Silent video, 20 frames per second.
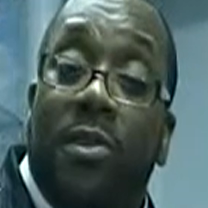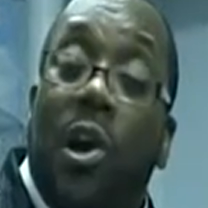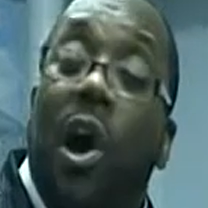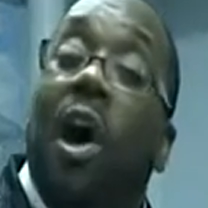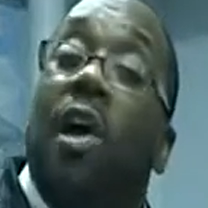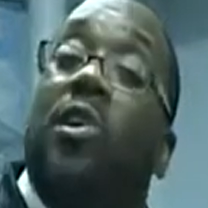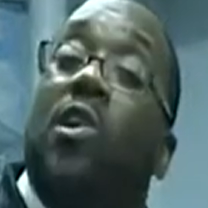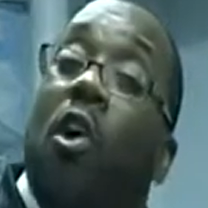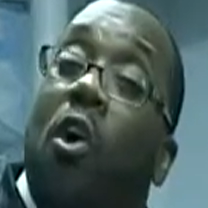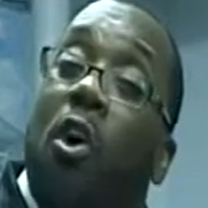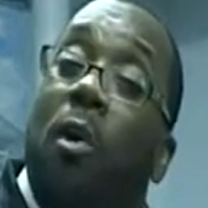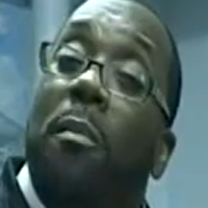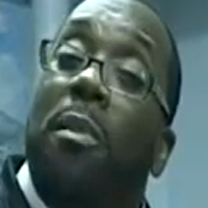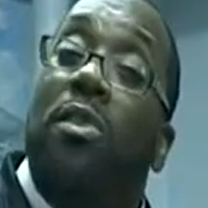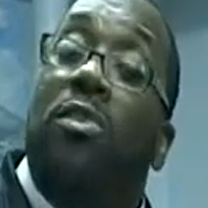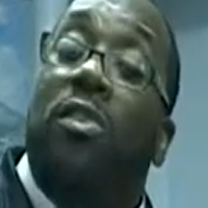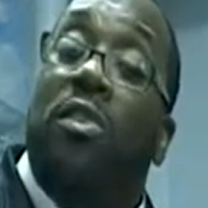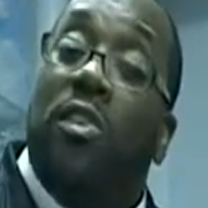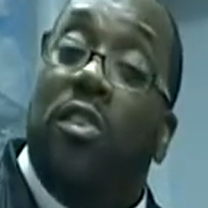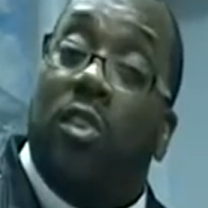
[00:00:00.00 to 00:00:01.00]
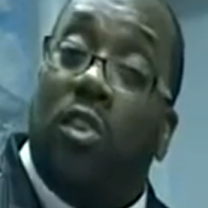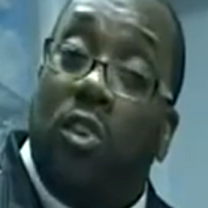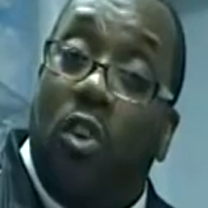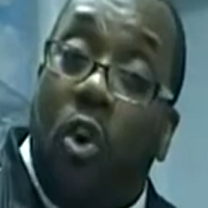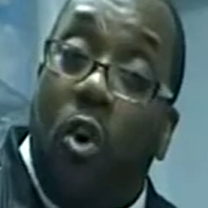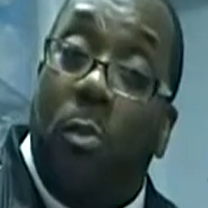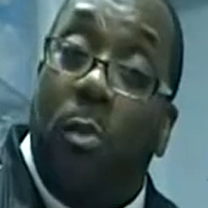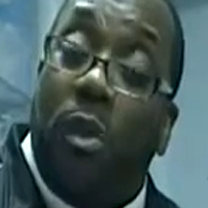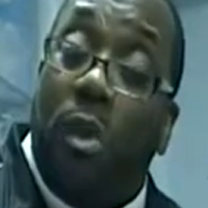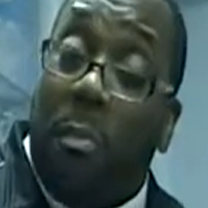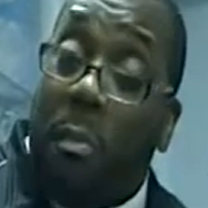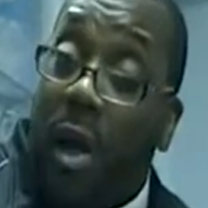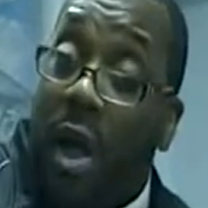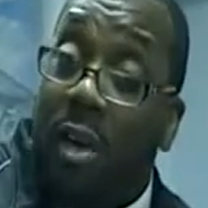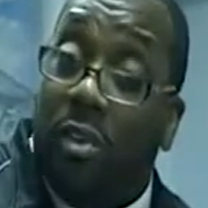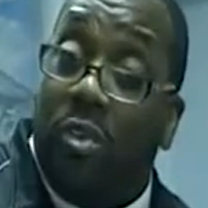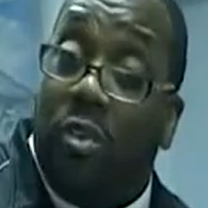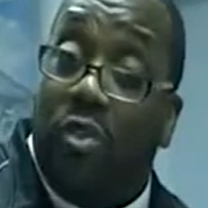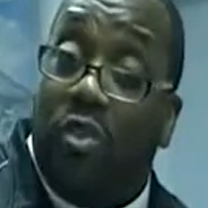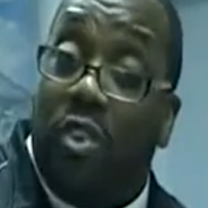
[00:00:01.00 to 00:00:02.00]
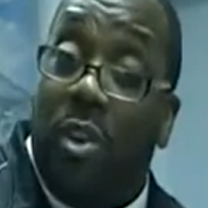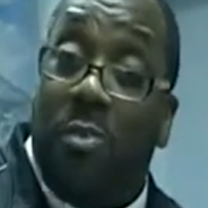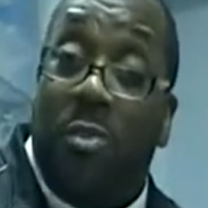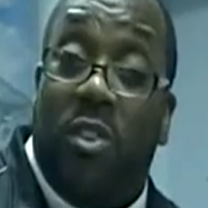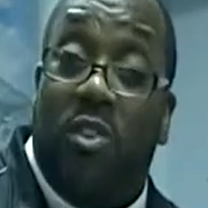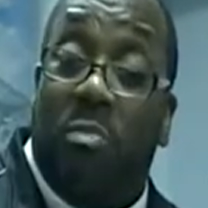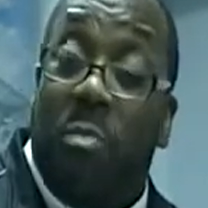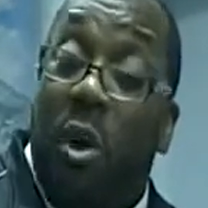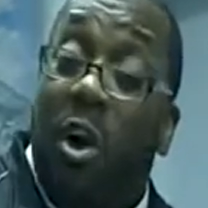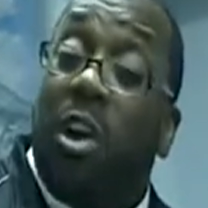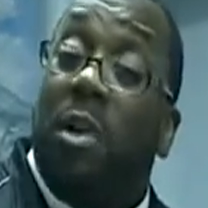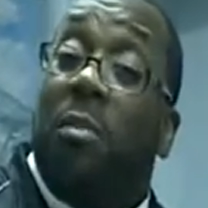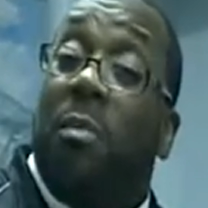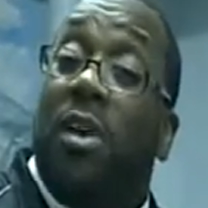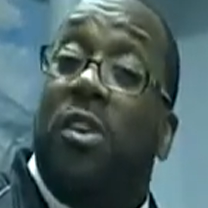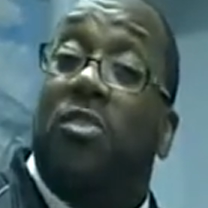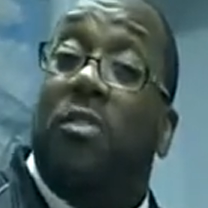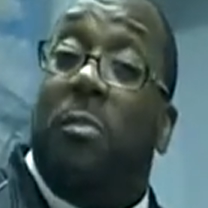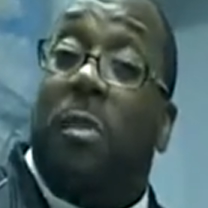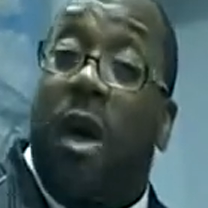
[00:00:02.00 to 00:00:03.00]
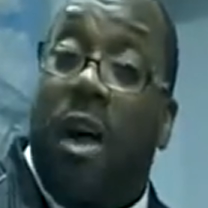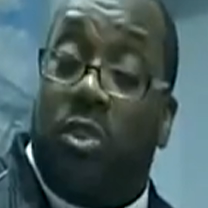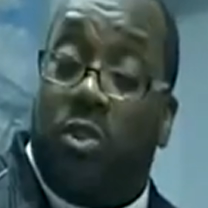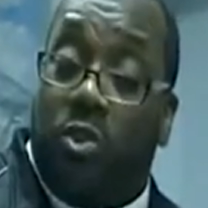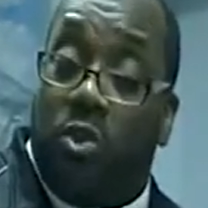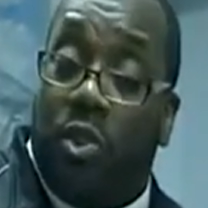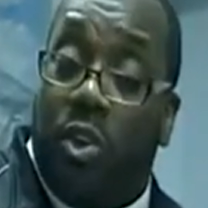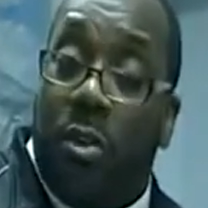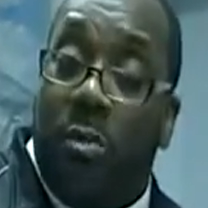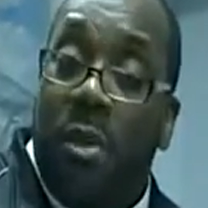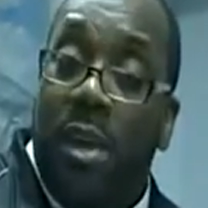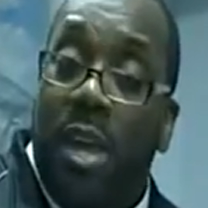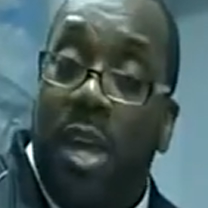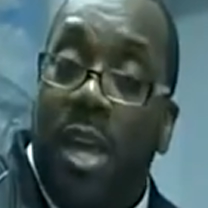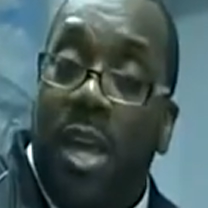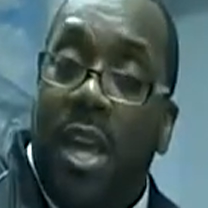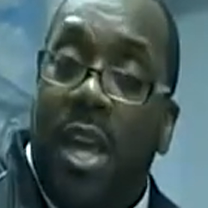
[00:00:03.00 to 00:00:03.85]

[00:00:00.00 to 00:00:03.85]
God called me to this global apostleship, this marketplace apostleship.